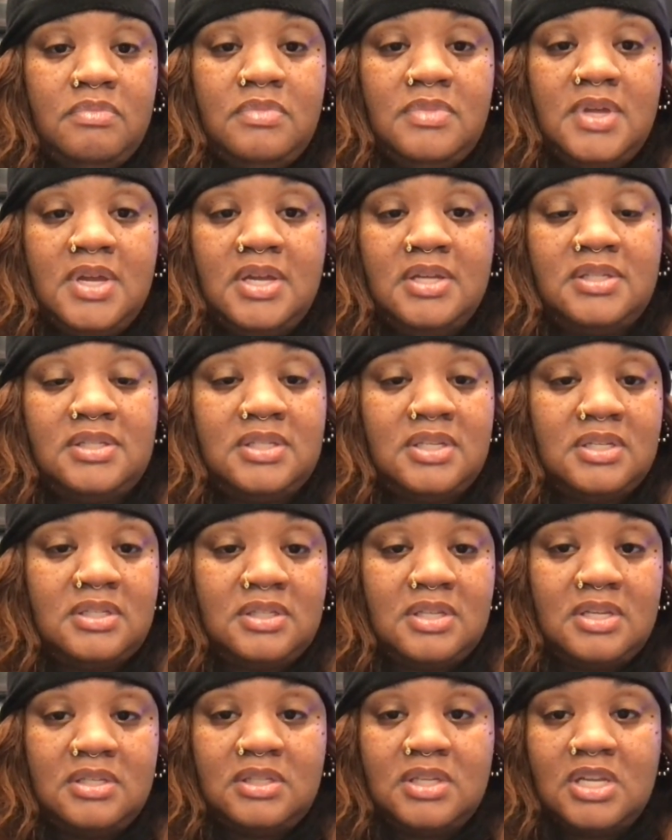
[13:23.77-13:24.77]
The
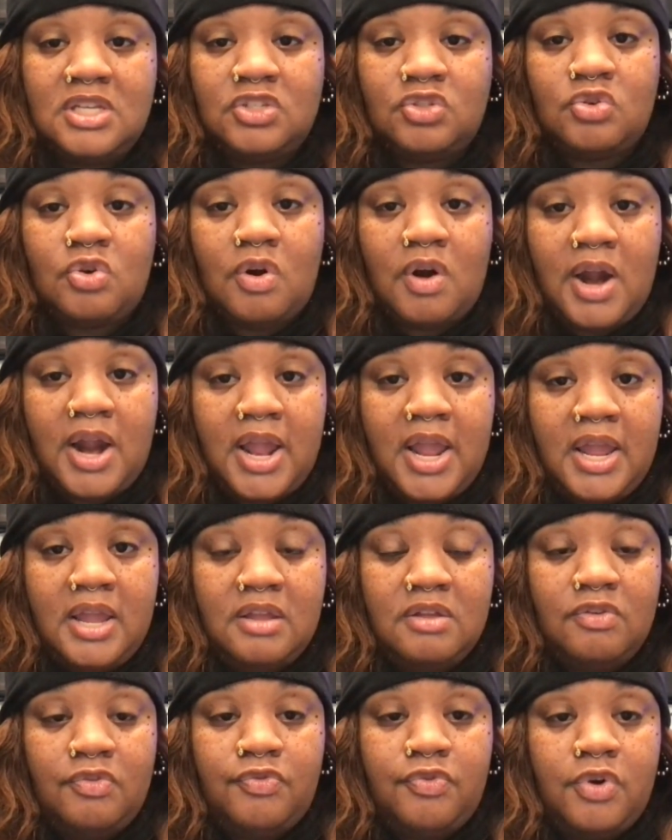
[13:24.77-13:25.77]
assistance is
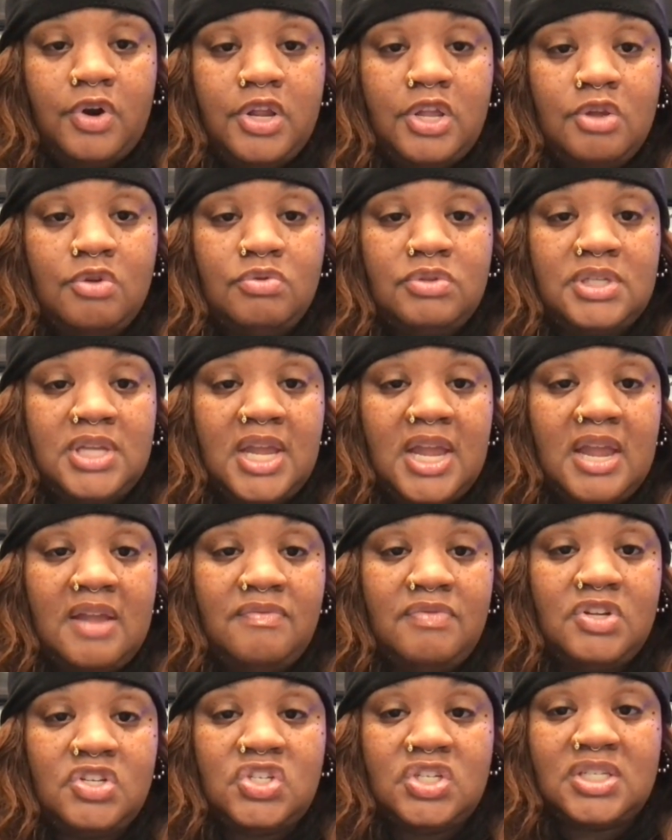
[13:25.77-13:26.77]
great for you to
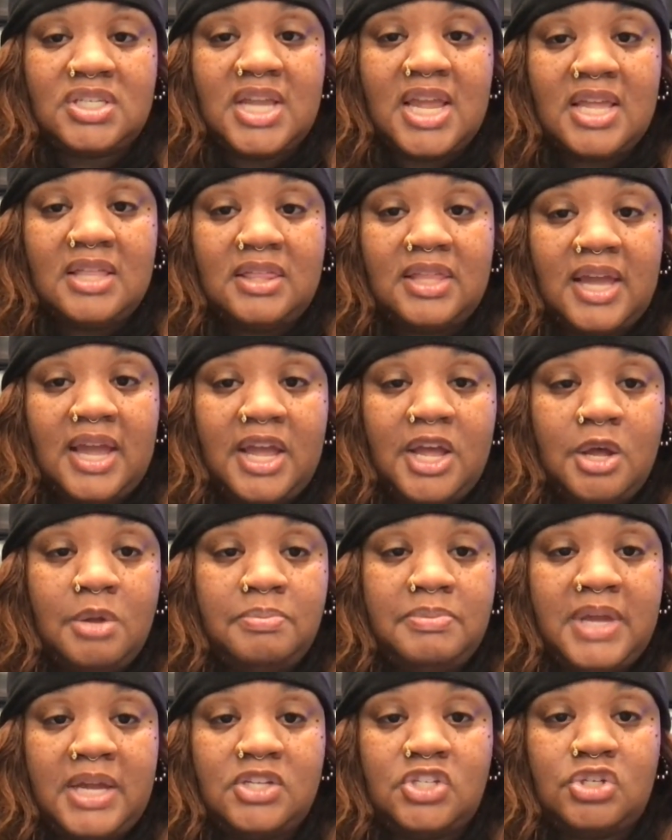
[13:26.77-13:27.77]
even just get the
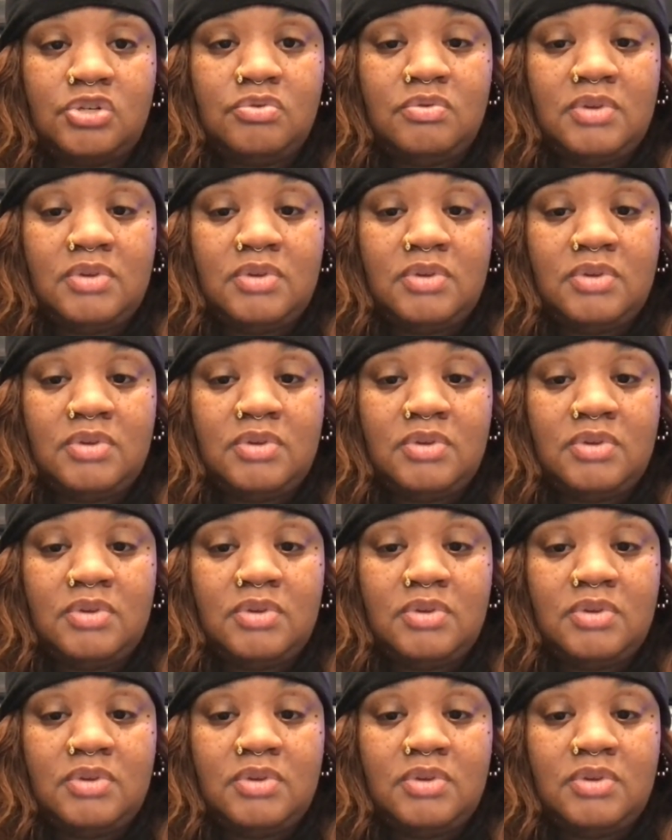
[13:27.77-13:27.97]
help that you